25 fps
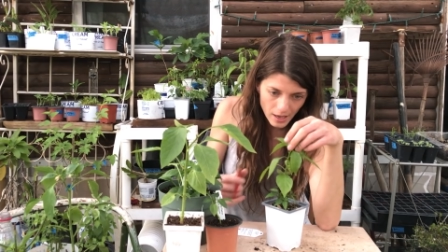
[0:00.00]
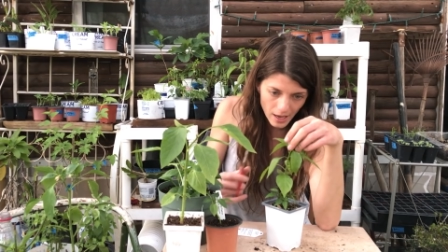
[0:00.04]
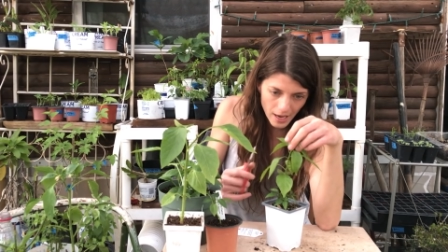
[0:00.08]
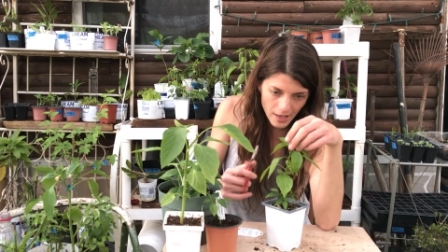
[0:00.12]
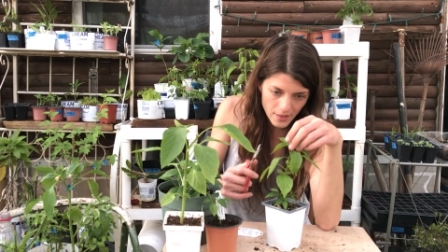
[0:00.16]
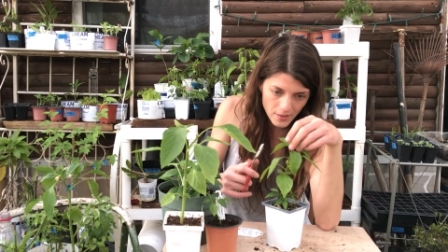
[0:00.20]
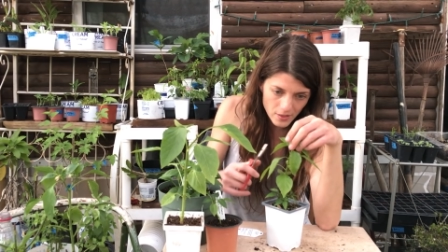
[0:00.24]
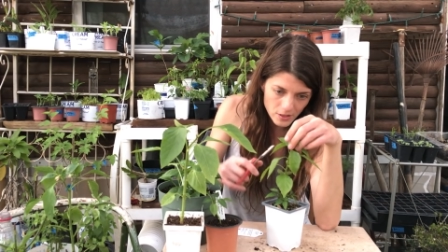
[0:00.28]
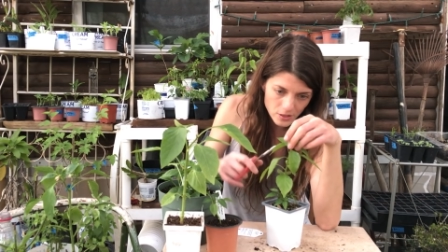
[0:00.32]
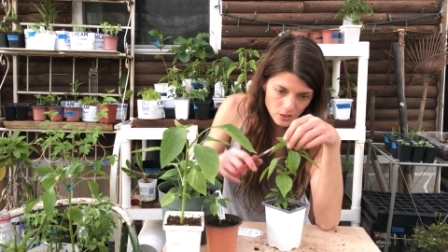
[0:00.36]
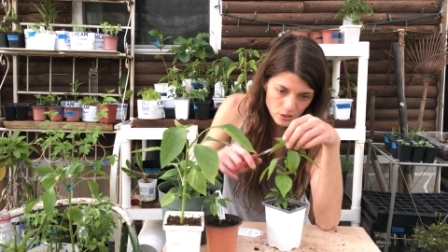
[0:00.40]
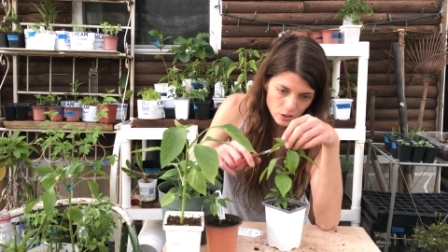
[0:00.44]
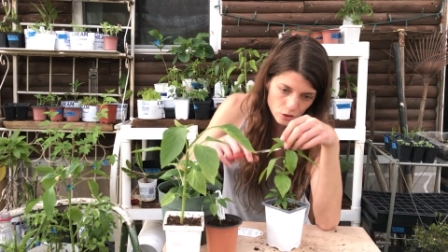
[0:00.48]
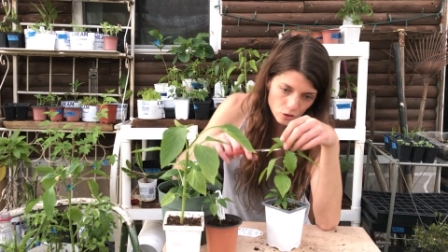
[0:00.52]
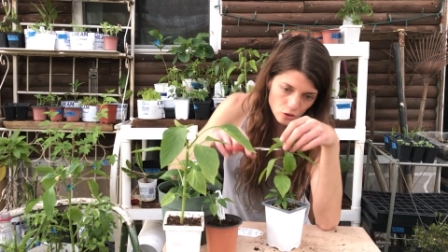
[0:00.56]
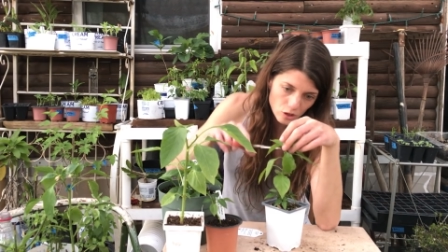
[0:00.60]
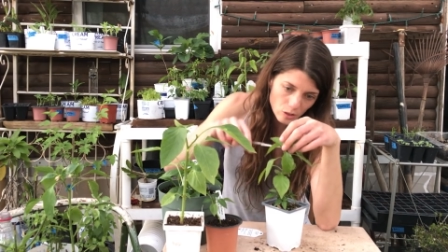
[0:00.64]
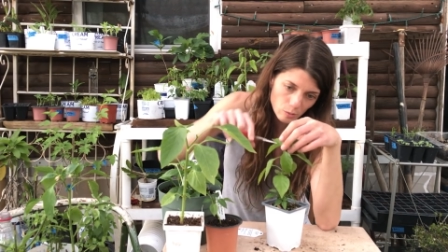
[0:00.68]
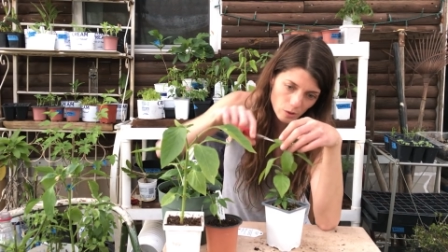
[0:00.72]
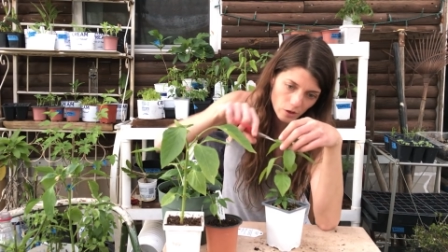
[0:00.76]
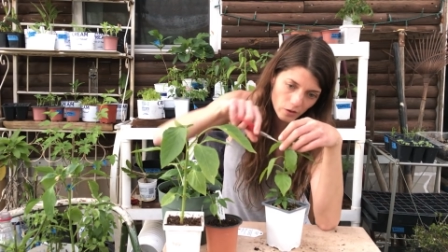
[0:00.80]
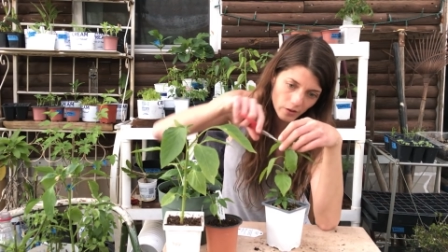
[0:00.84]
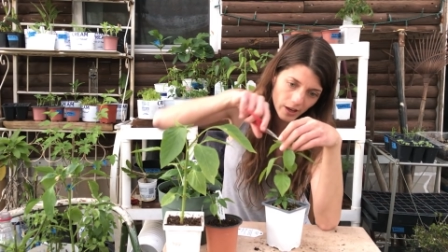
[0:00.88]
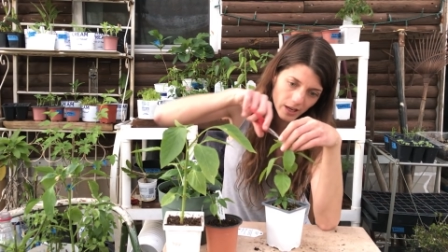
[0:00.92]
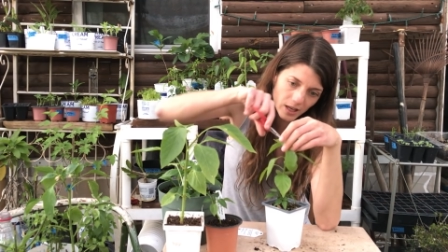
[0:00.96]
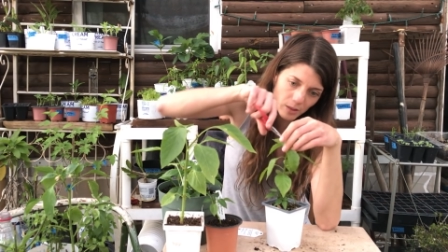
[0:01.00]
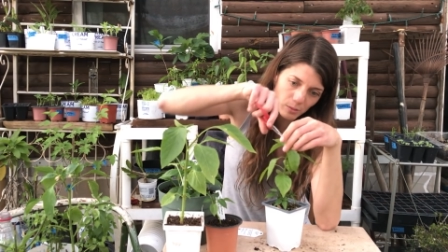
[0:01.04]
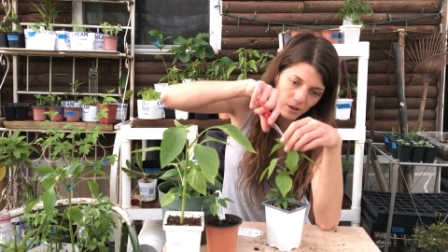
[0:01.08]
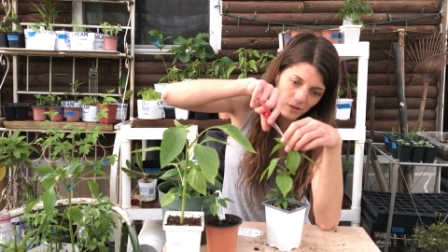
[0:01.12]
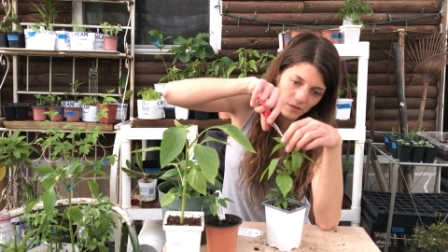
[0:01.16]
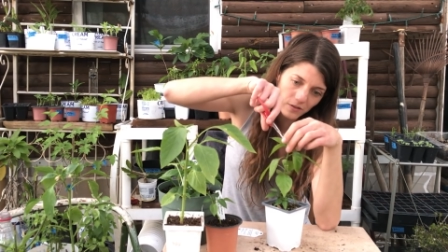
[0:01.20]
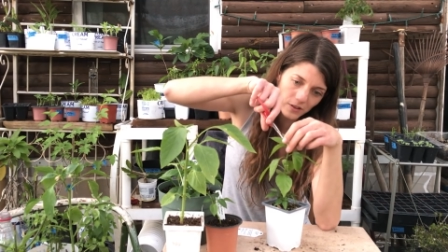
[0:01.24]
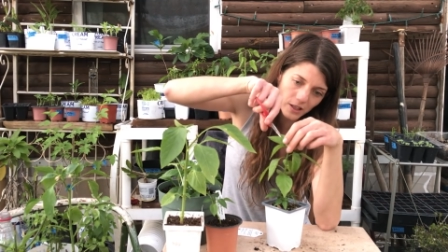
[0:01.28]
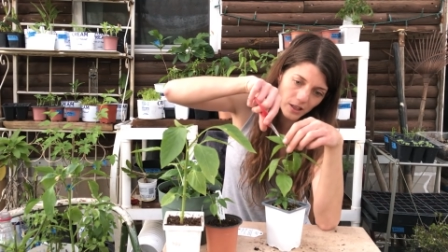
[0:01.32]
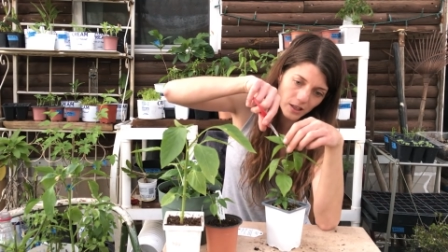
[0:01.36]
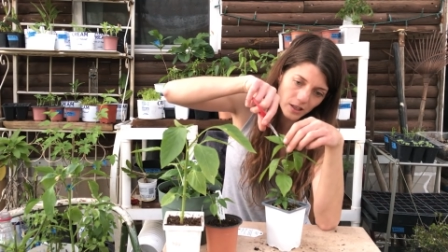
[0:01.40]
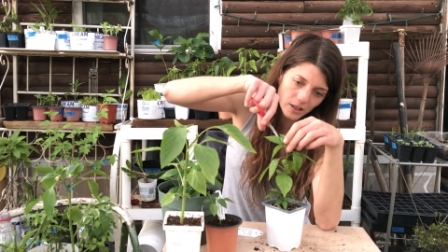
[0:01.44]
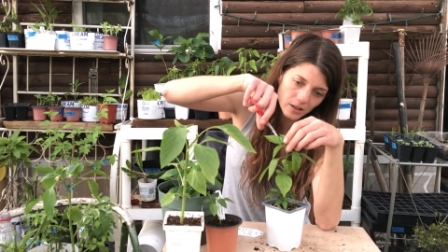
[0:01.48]
and then just trim it right
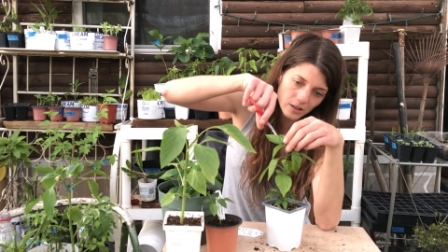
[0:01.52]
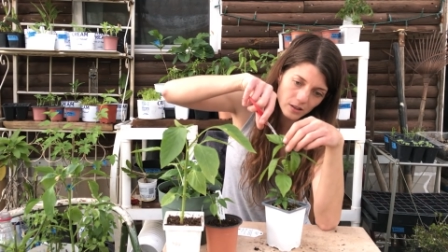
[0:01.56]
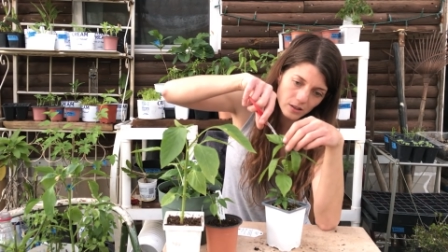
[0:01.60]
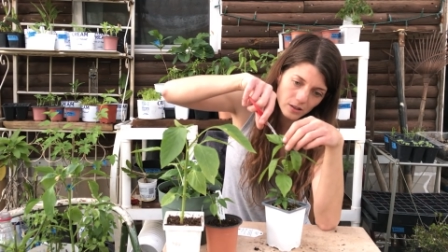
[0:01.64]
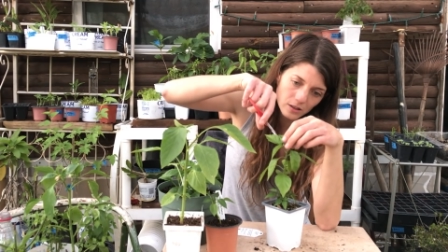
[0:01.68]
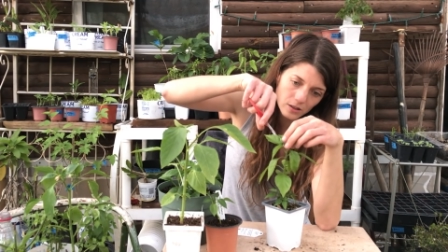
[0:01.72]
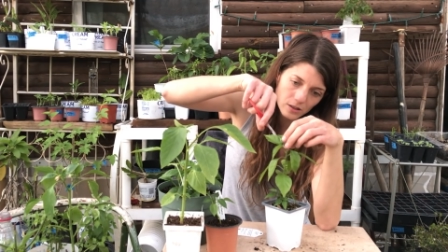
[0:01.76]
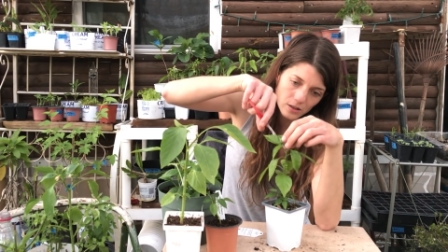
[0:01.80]
above there.